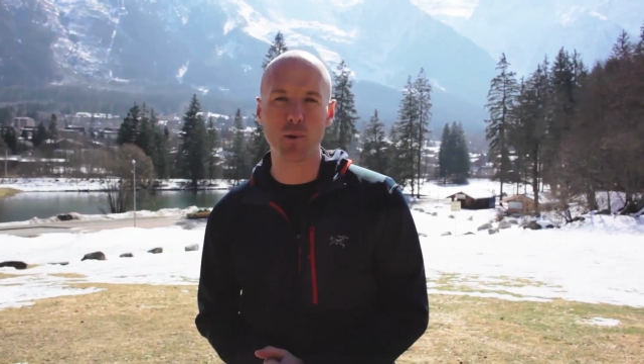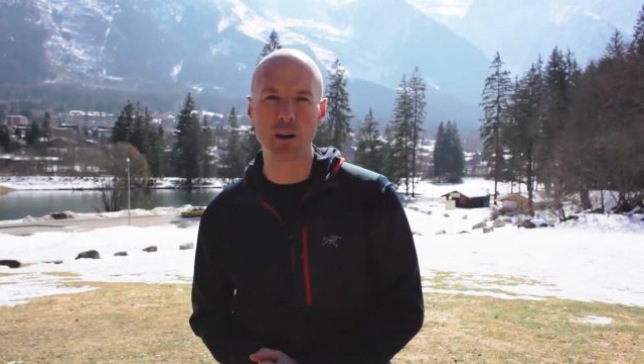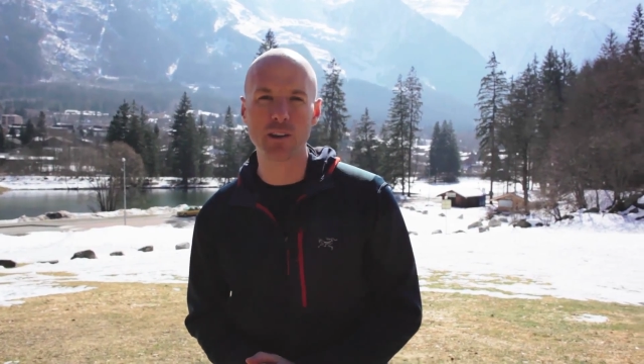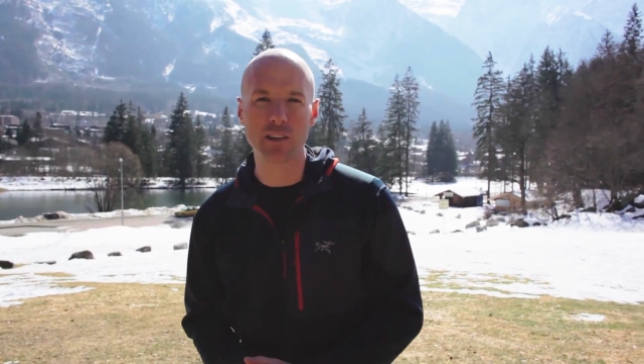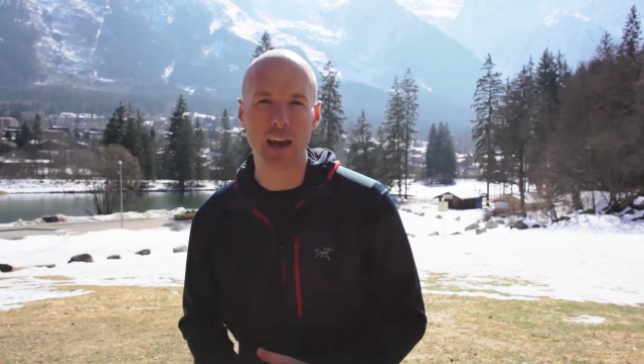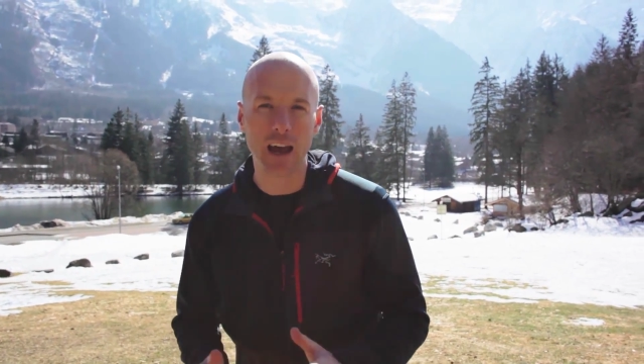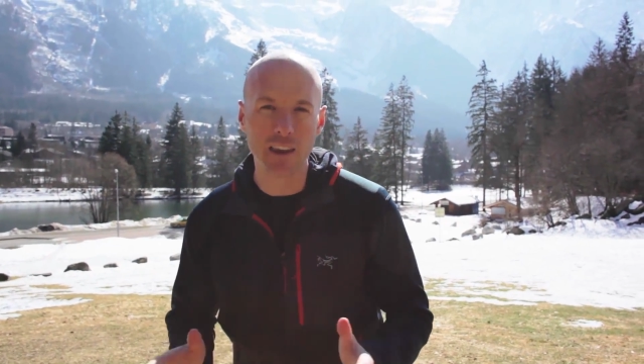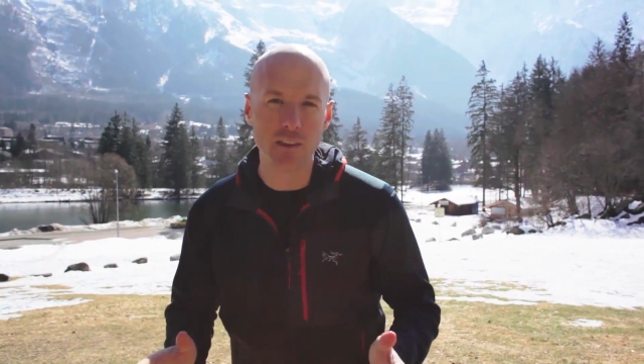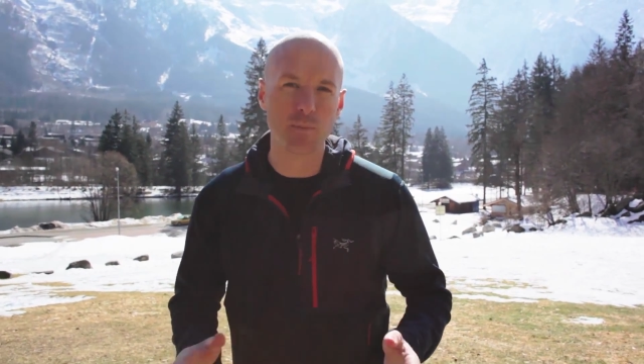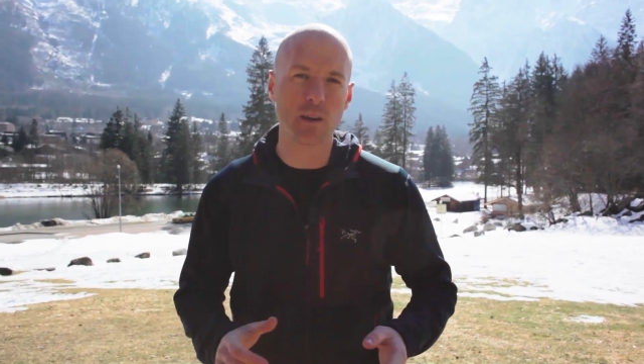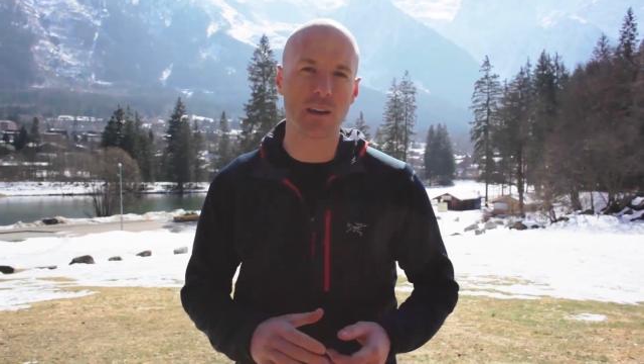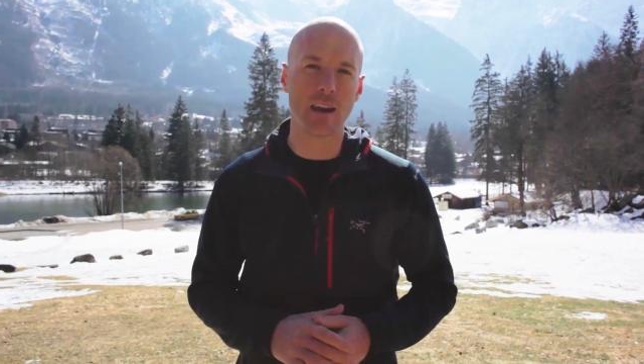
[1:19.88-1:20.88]
winners and
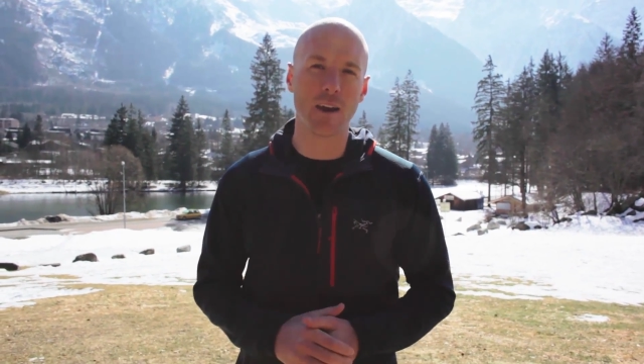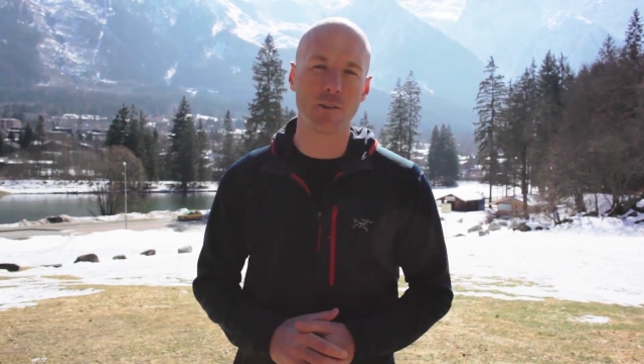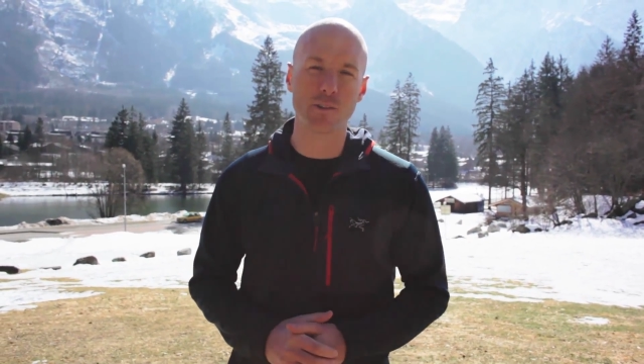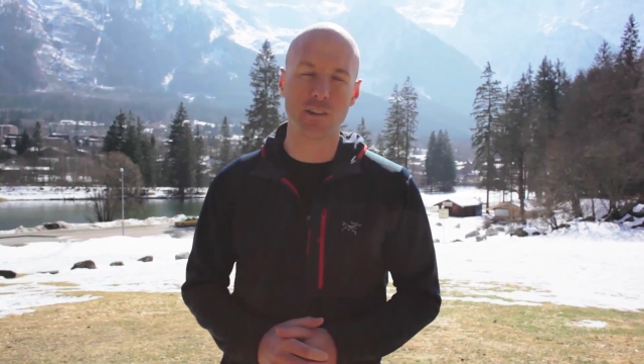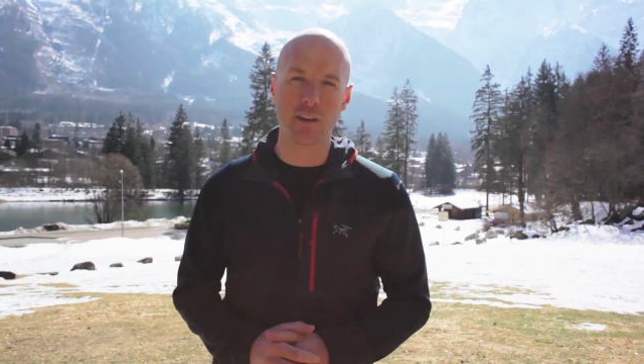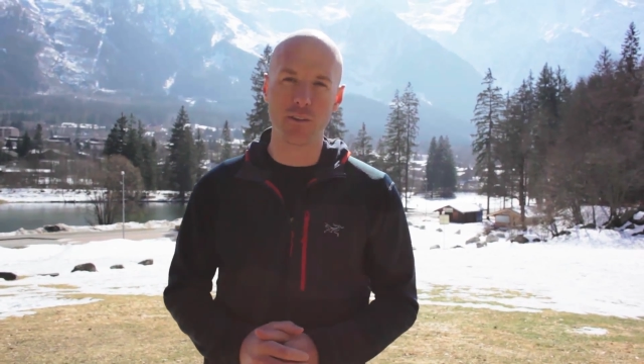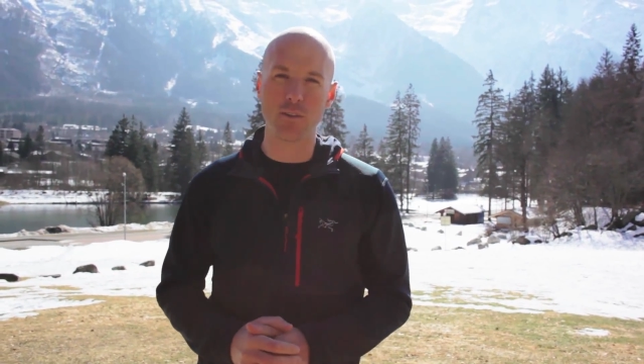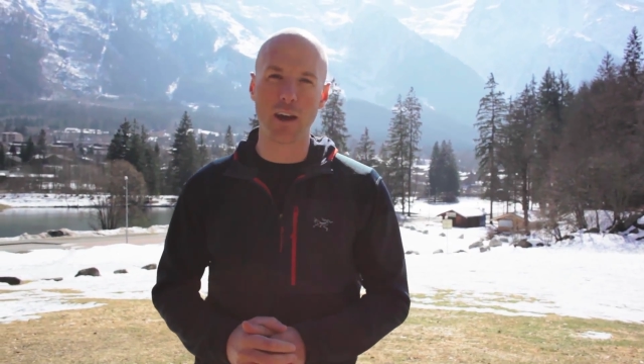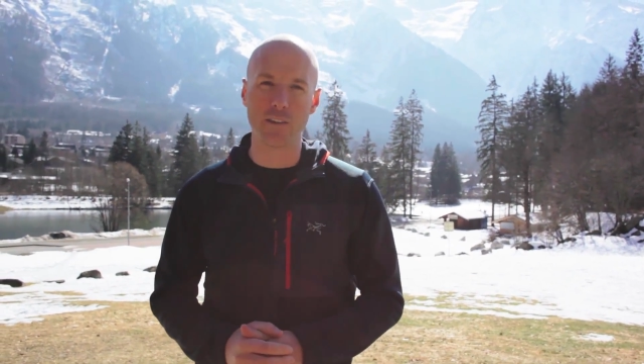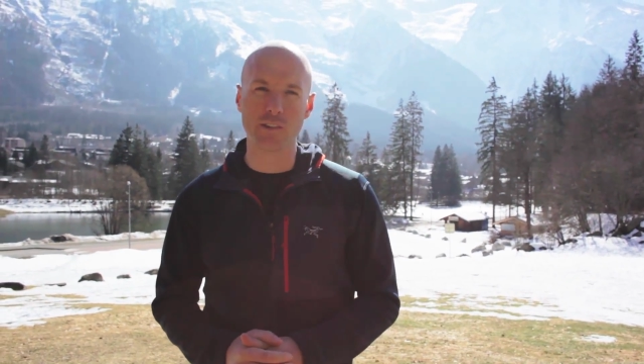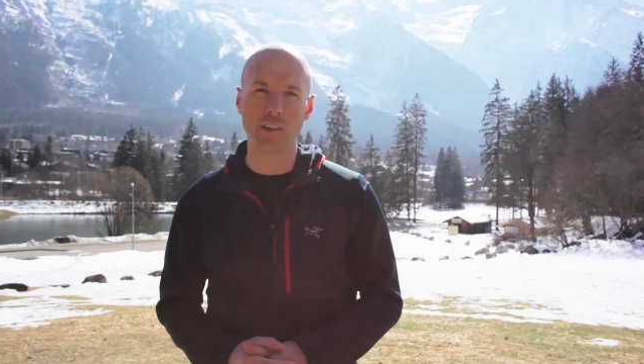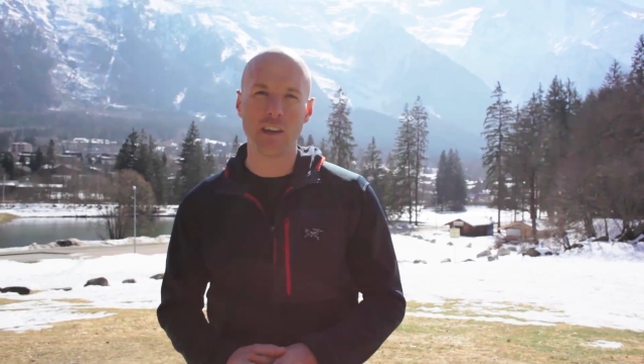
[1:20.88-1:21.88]
they've been announced in
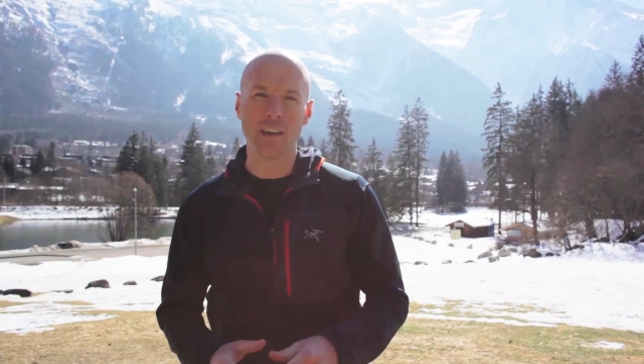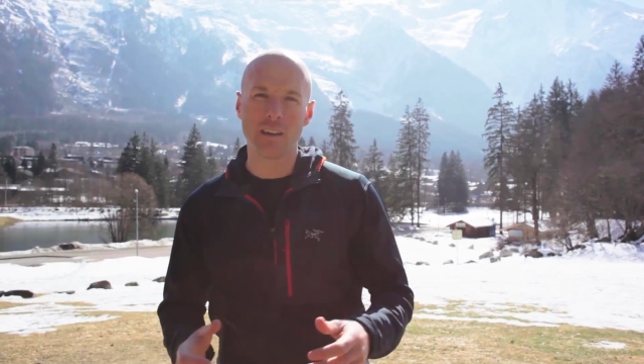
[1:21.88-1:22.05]
advance,